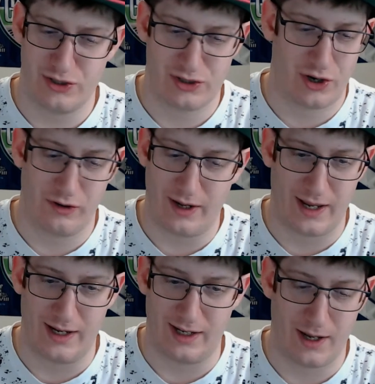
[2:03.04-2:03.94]
are like
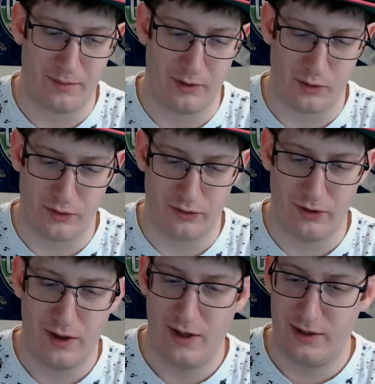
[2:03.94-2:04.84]
any cup of noodle,
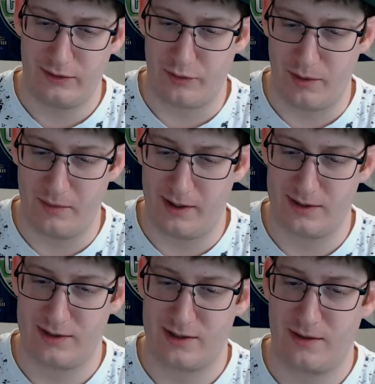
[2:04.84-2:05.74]
3
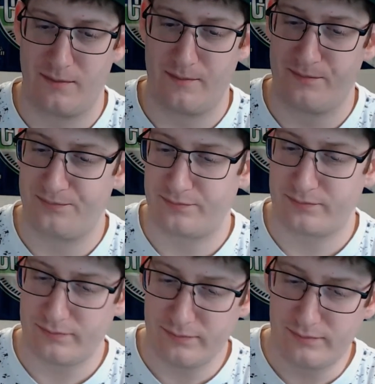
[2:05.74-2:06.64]
minutes.
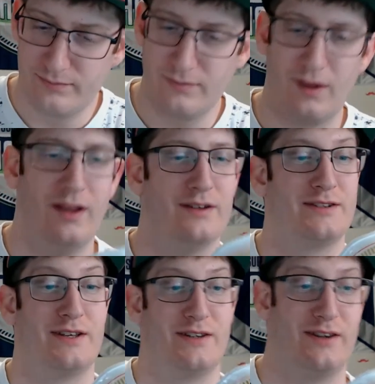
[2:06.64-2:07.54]
It
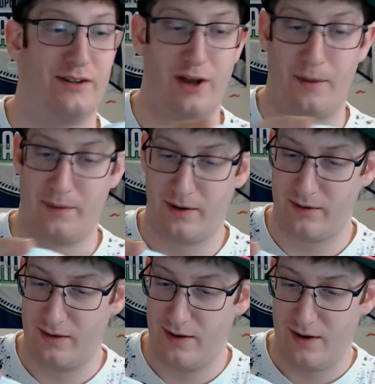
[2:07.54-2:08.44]
says on the top here.
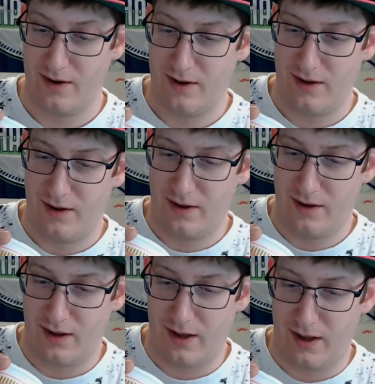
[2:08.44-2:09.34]

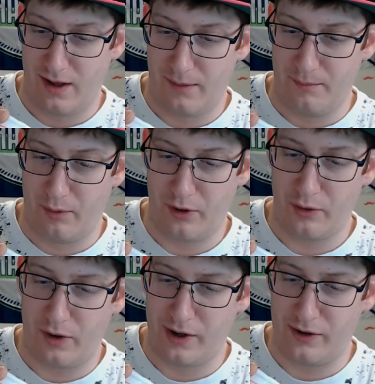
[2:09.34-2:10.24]
Boil
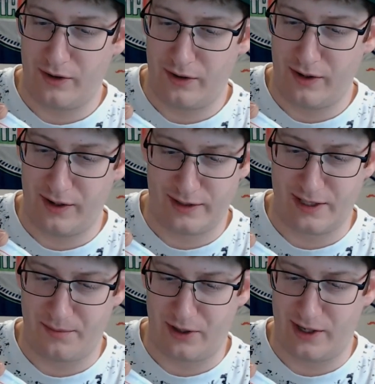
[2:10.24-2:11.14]
water in a
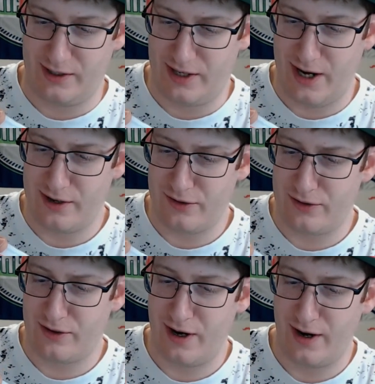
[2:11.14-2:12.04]
separate
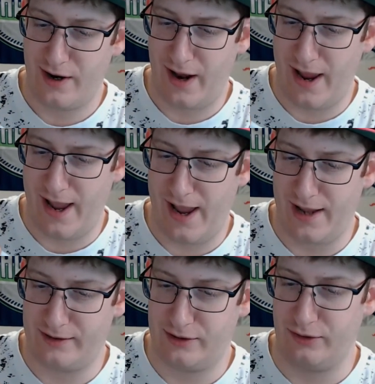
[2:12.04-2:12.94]
container.
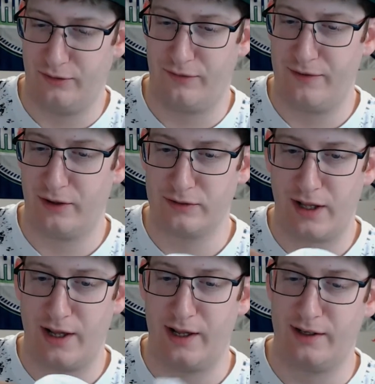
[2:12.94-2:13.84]
Add to fill
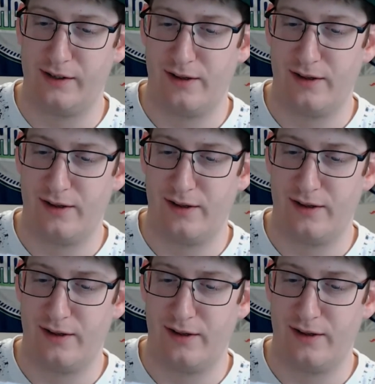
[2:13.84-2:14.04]
line.